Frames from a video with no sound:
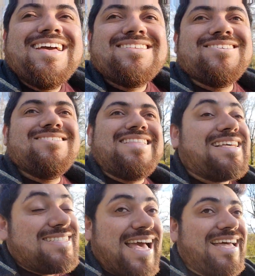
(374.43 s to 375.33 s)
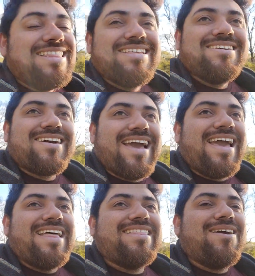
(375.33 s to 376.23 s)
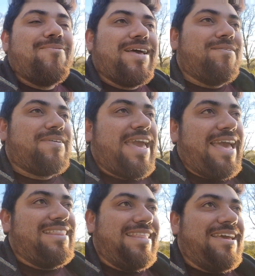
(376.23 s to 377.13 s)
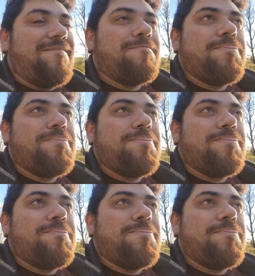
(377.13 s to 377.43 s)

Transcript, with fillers: so that's that. Okay, and then we have Candy,